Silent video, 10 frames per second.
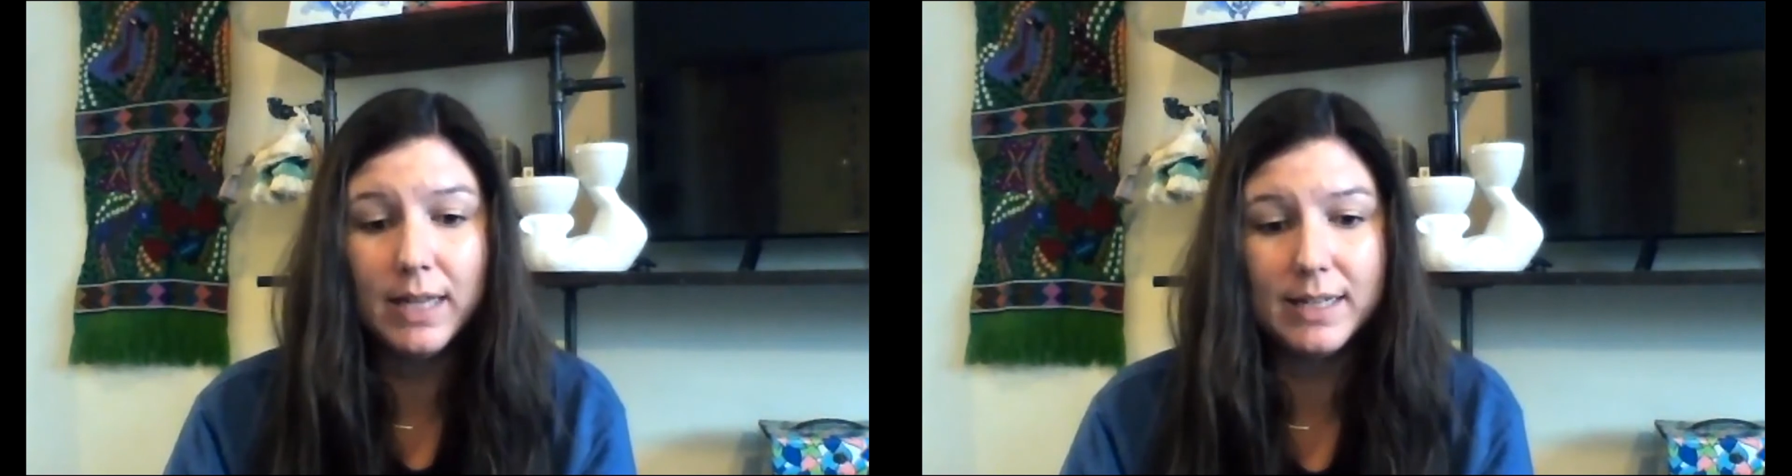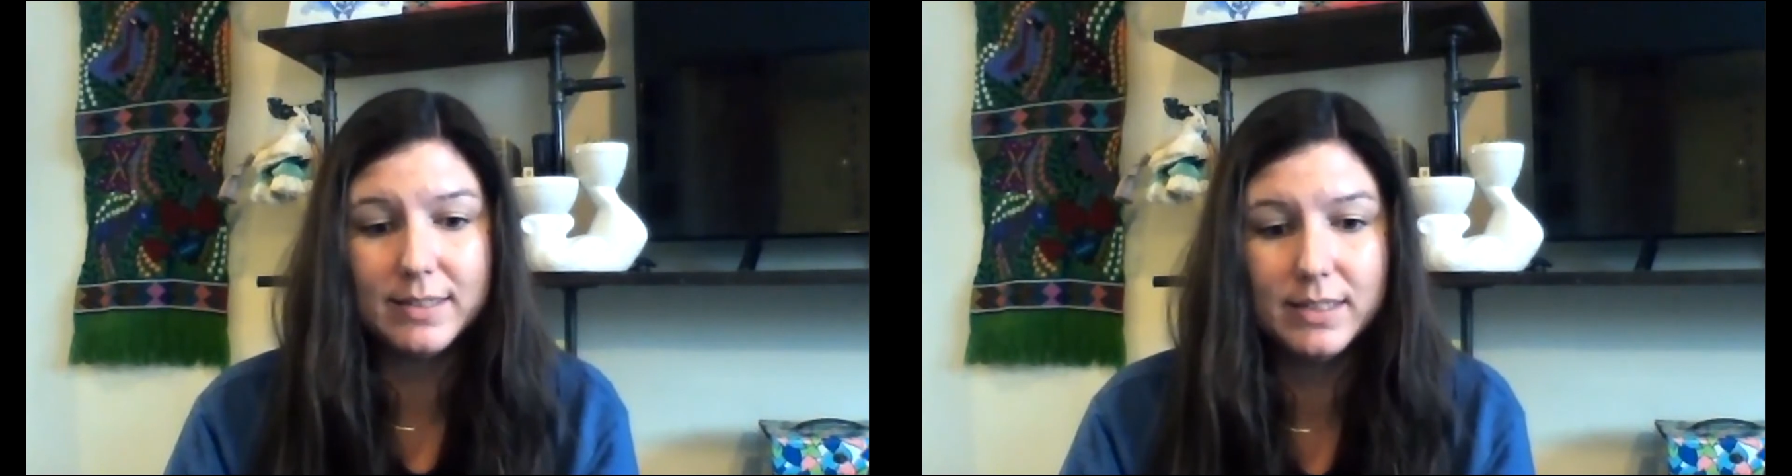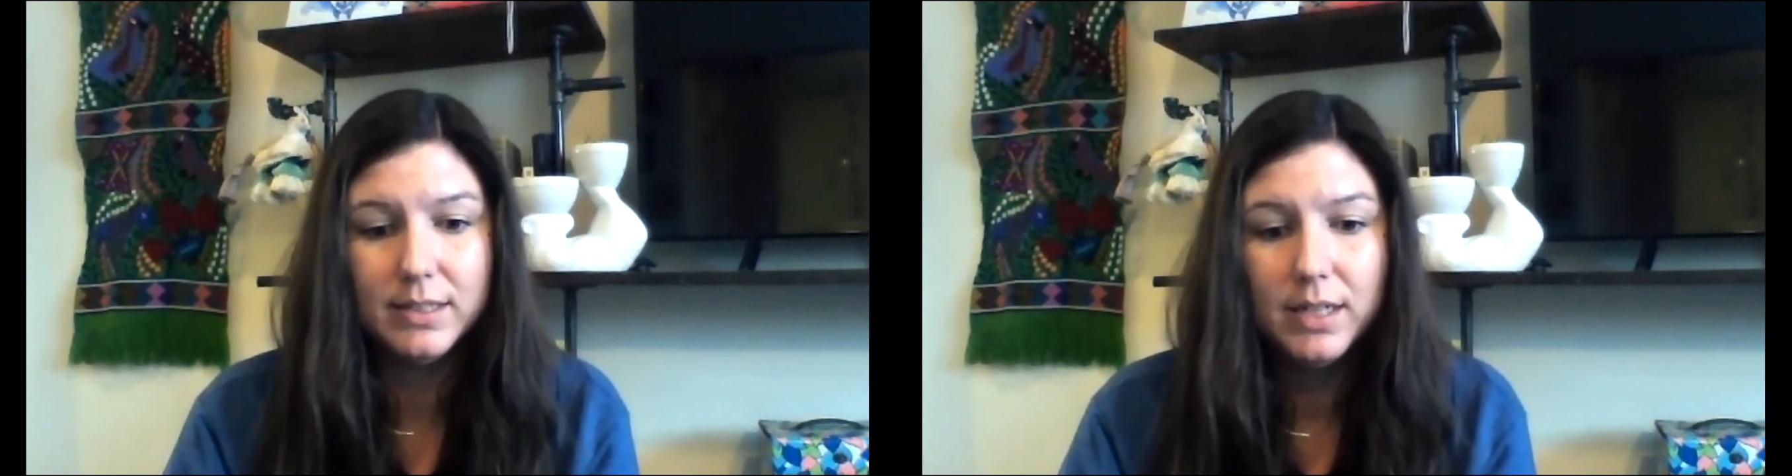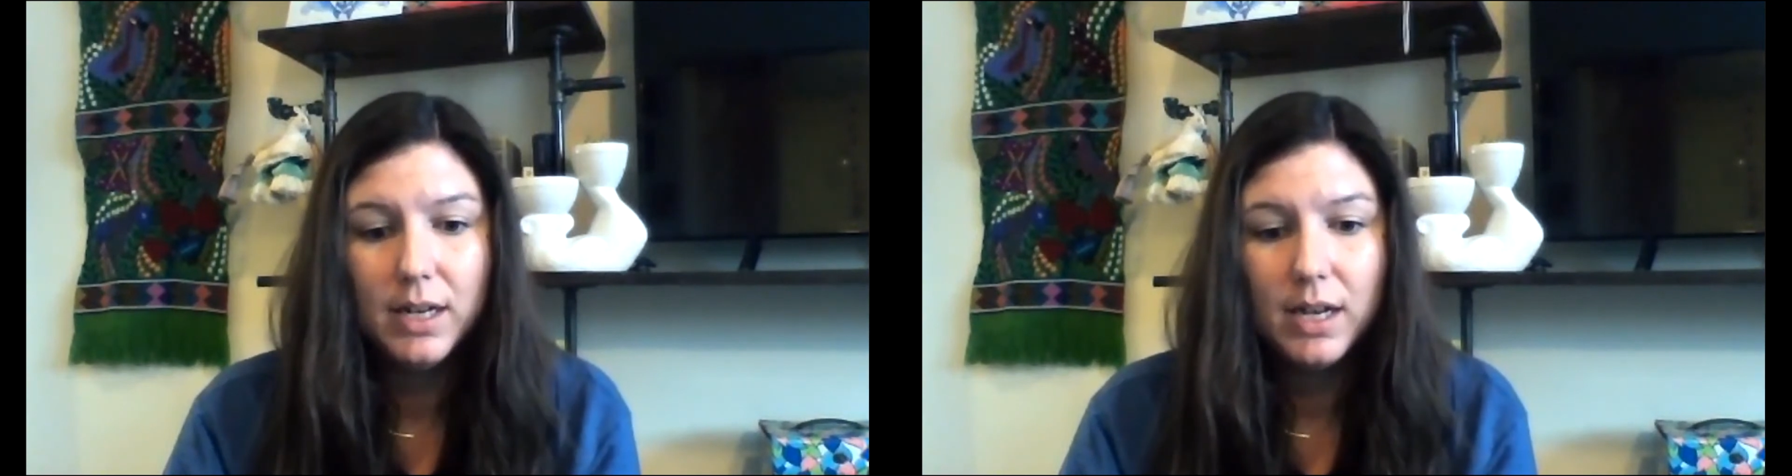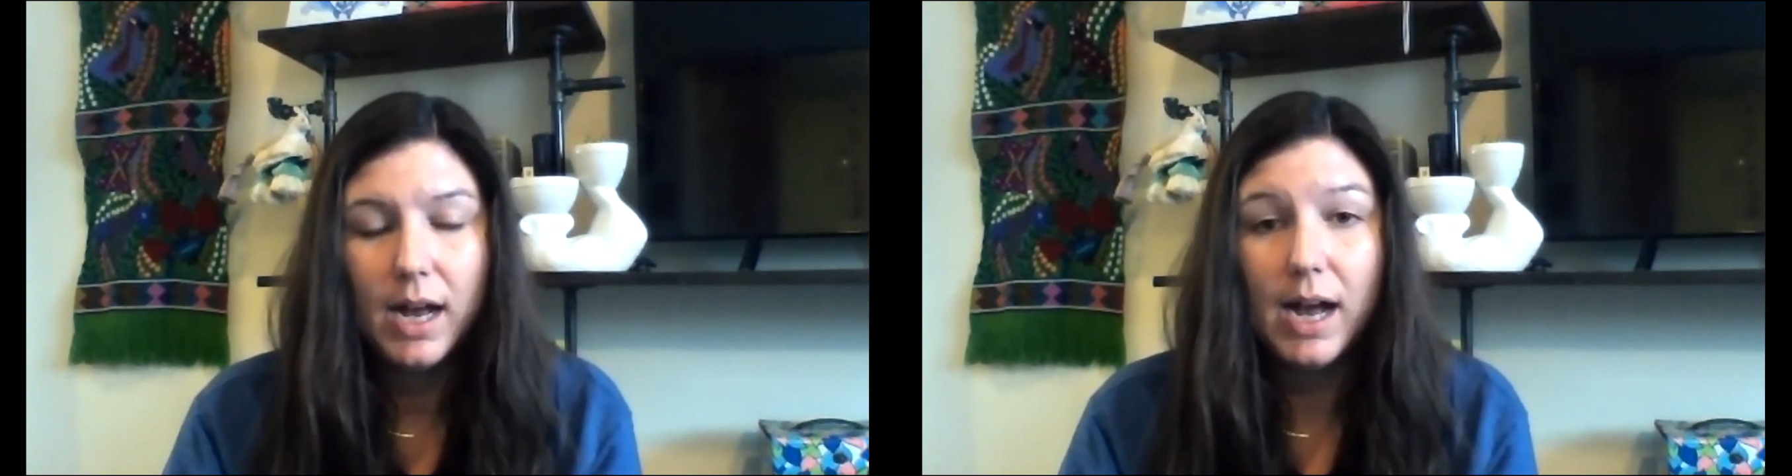lesson
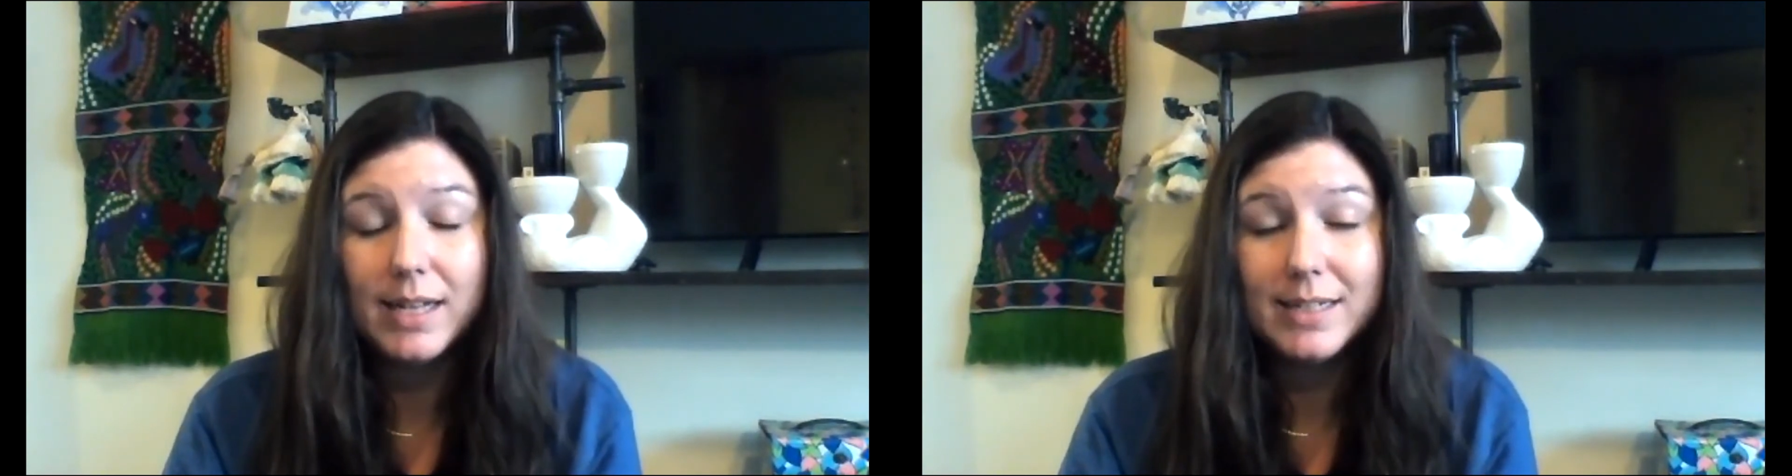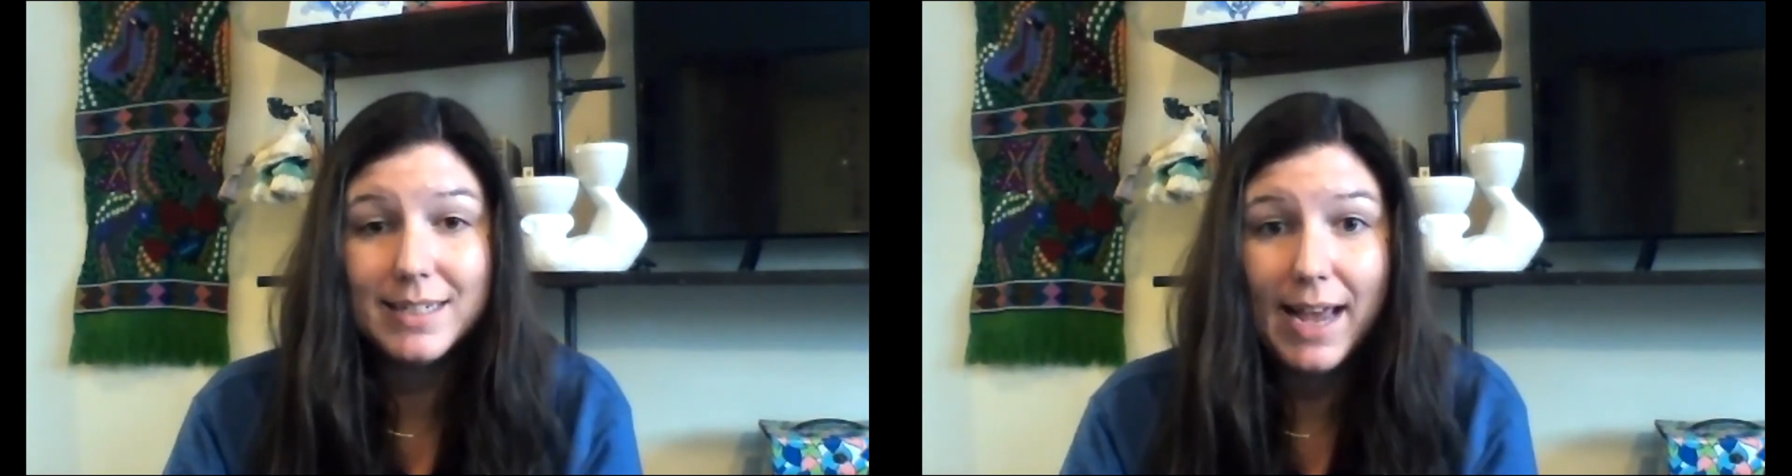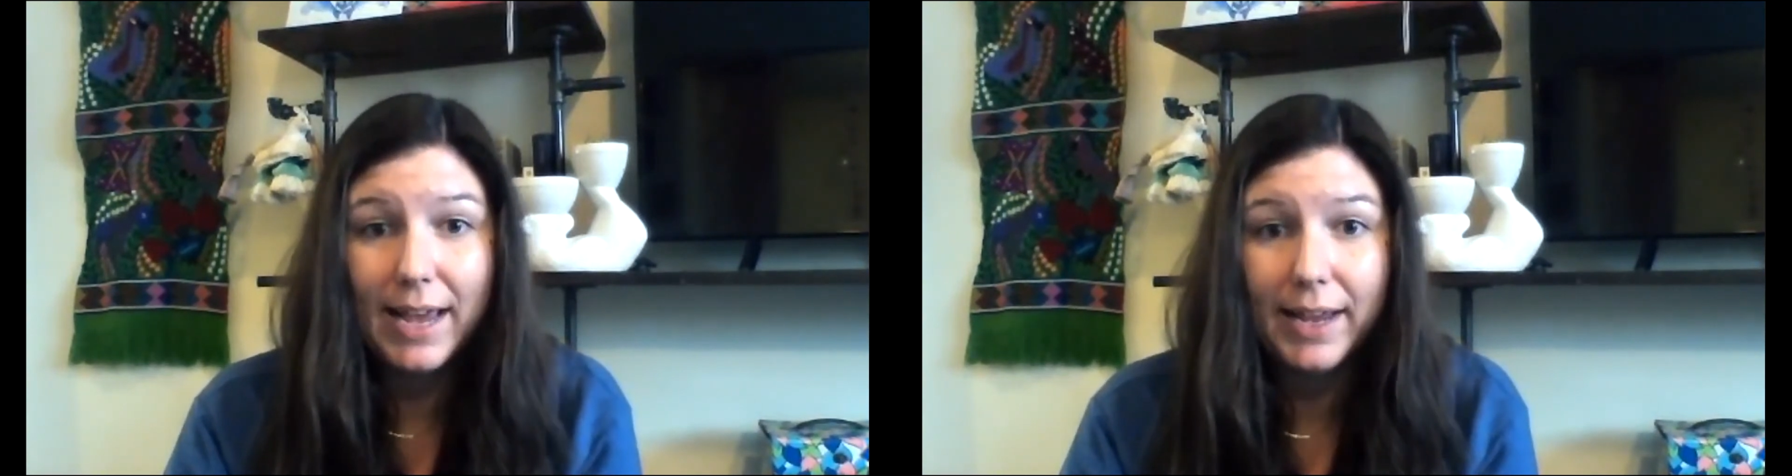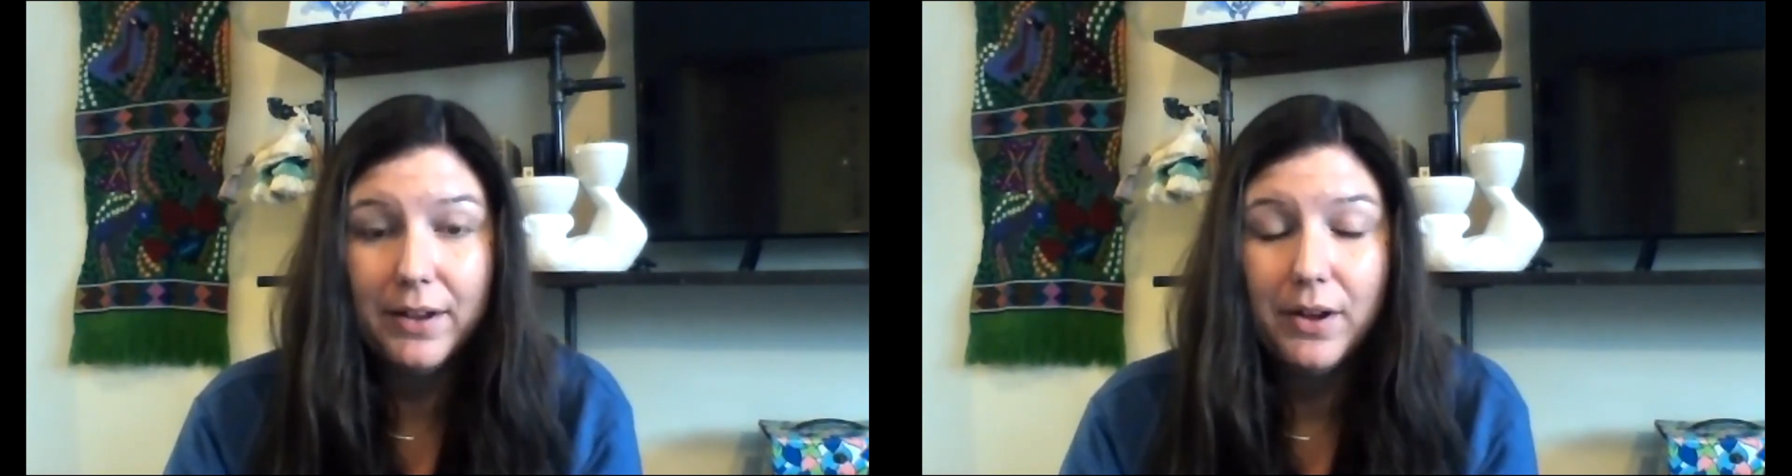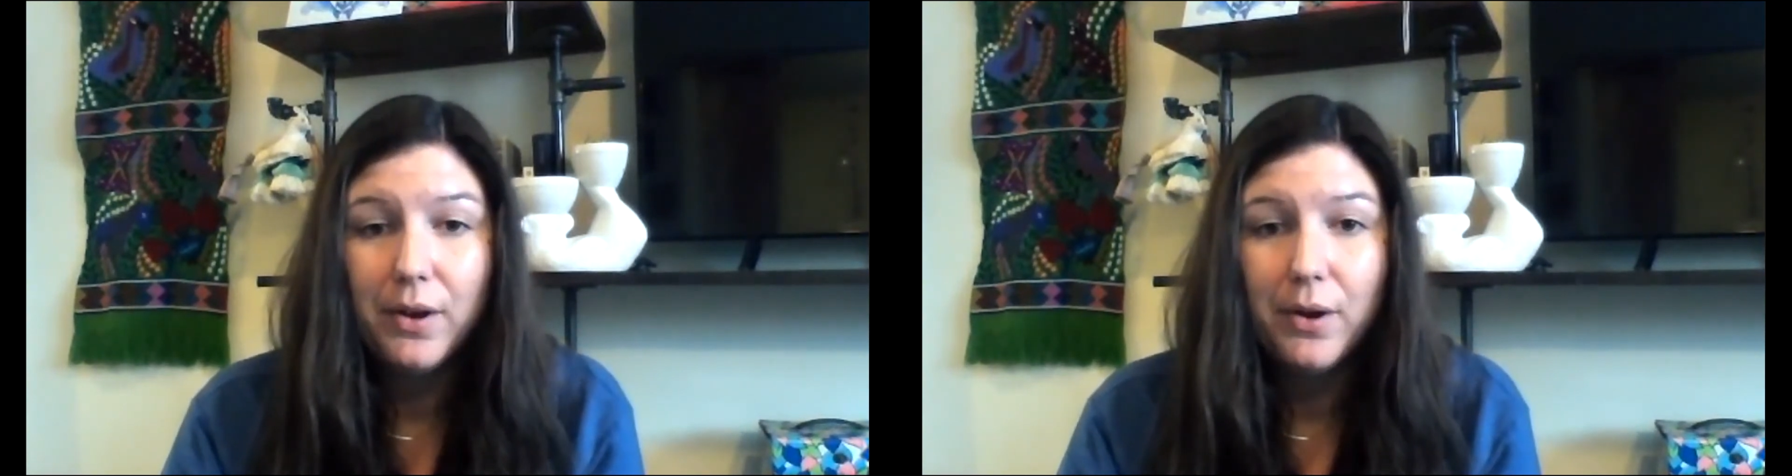today,